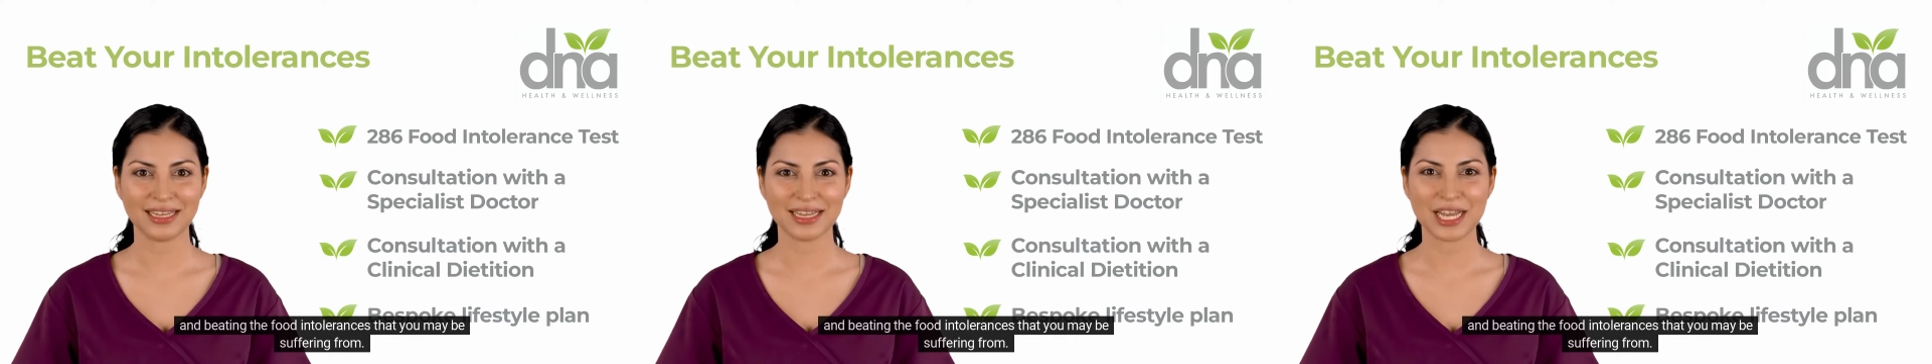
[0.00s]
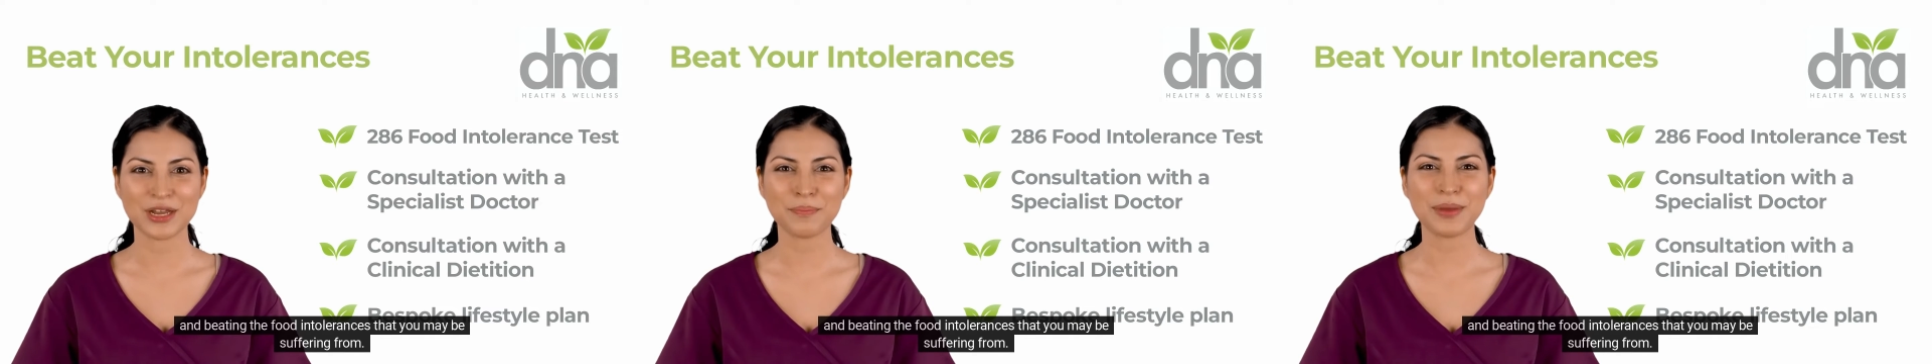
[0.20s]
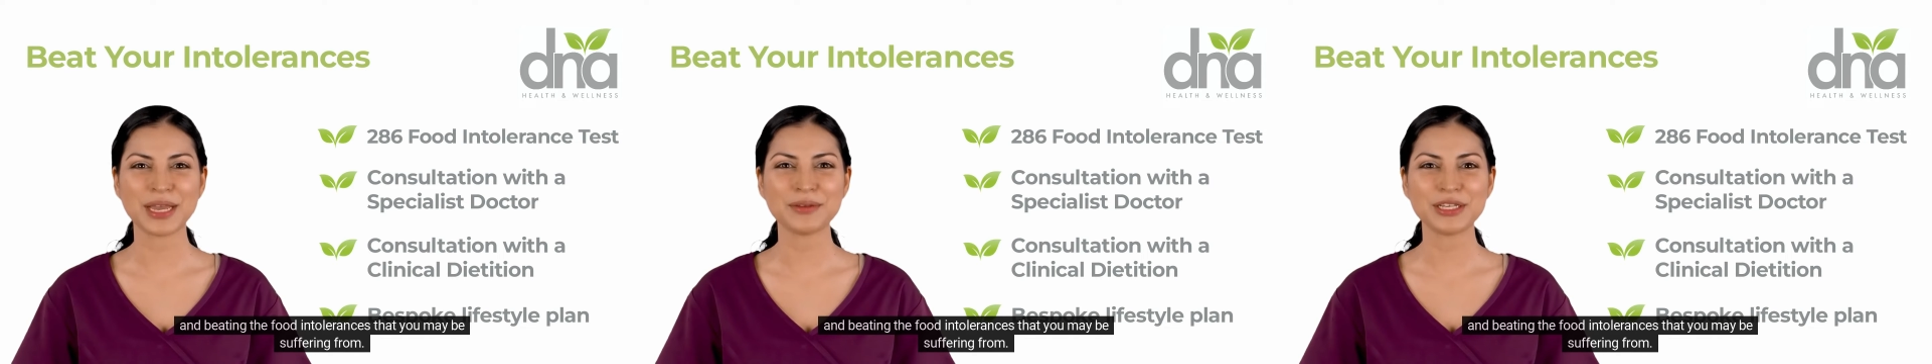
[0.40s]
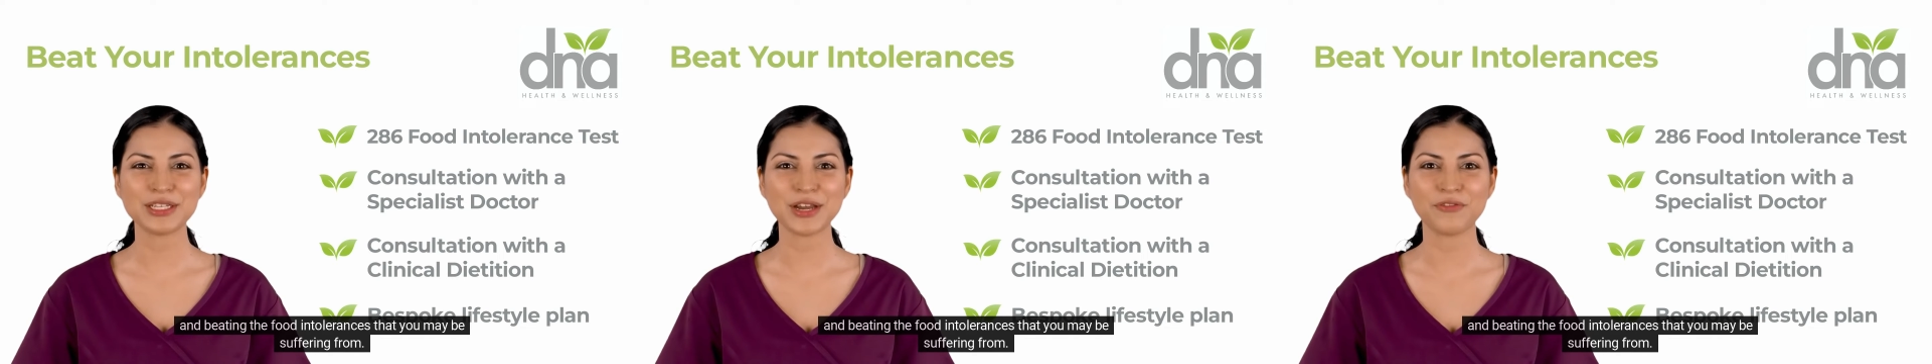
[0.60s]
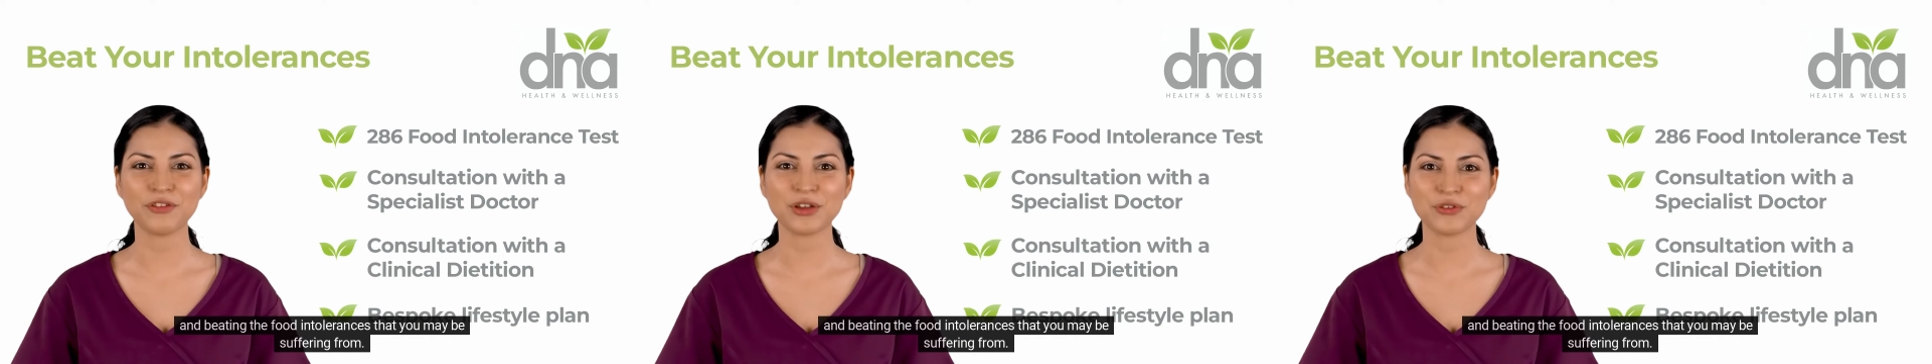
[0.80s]
that you may be
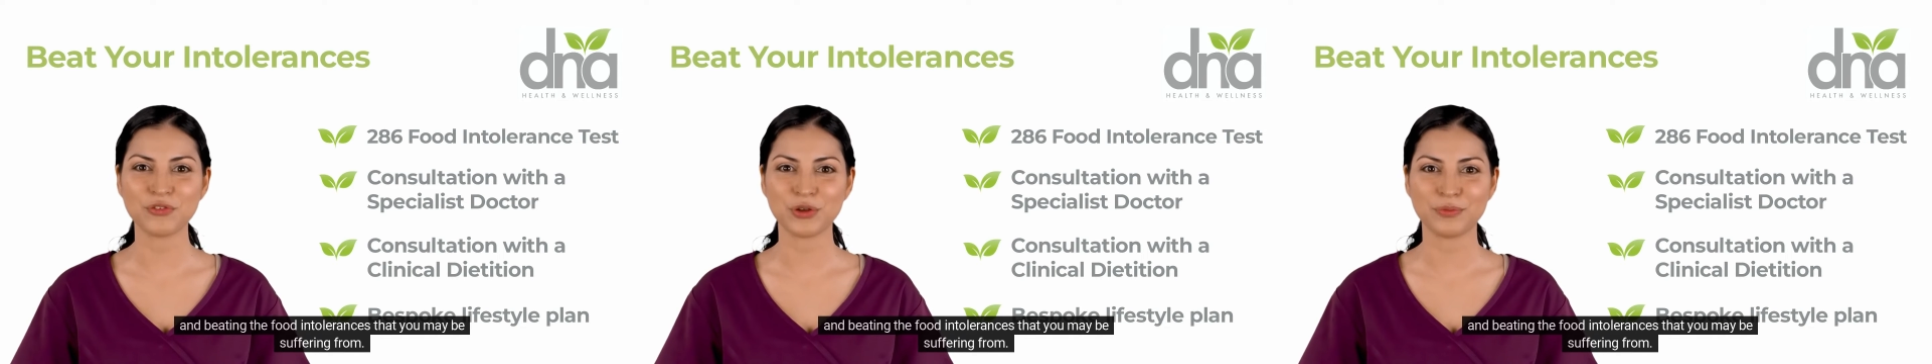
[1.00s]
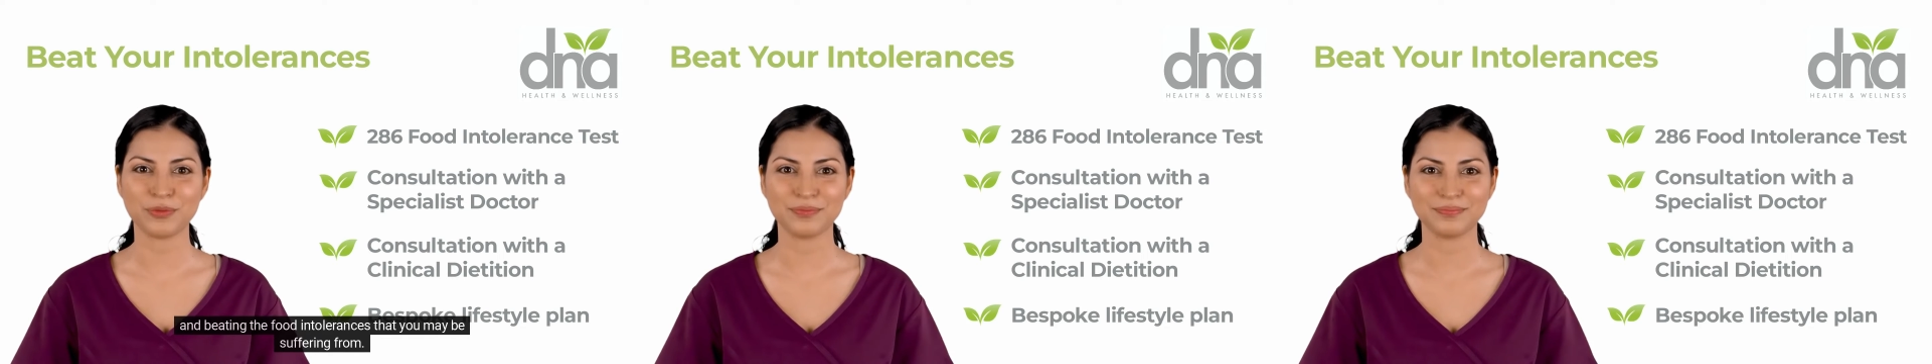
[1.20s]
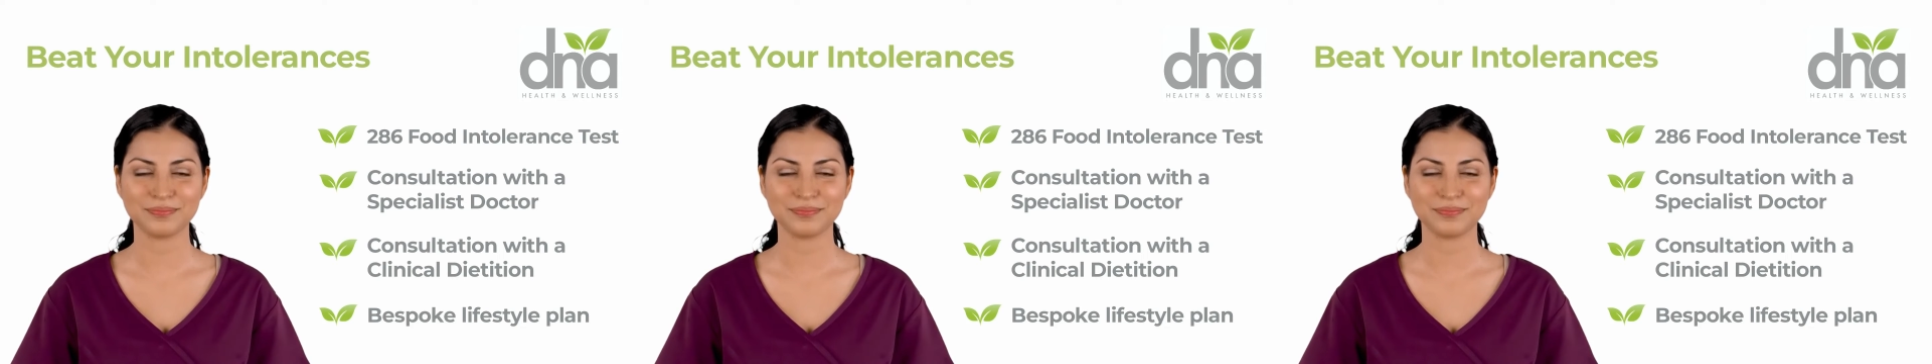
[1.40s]
suffering from.